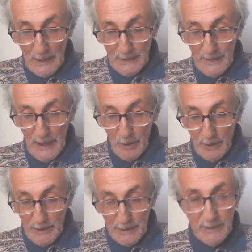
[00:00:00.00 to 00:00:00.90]
Now,
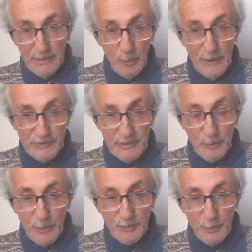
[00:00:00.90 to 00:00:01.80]
in the West, of
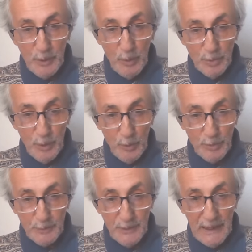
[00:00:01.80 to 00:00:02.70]
course, we all know
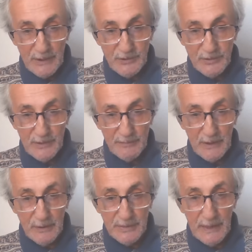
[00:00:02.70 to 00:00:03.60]
the reactions are
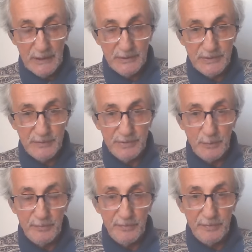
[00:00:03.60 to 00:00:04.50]
very negative.
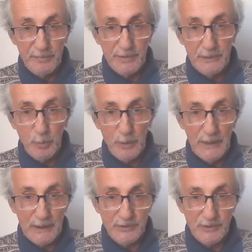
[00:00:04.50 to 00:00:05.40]
The
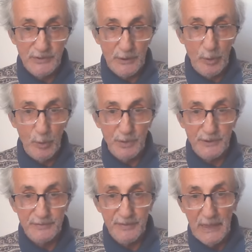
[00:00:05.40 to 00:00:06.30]
elections are called
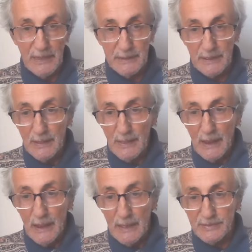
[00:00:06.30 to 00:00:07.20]
as fake,
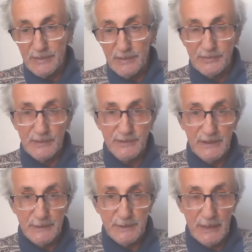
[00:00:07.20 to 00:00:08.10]
and he's a
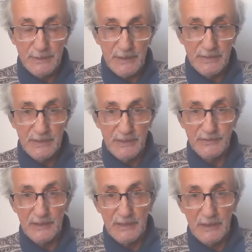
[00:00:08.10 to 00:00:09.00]
dictator, and he's
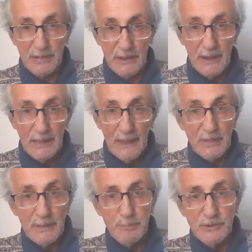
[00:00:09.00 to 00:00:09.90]
a killer.
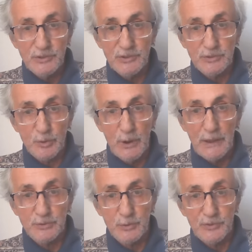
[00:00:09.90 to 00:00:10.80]
Let me just try
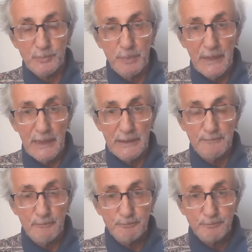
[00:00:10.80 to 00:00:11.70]
to explain
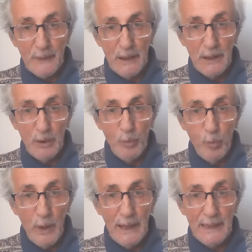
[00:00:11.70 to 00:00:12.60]

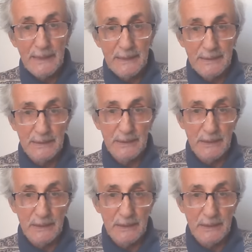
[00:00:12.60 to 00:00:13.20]
why he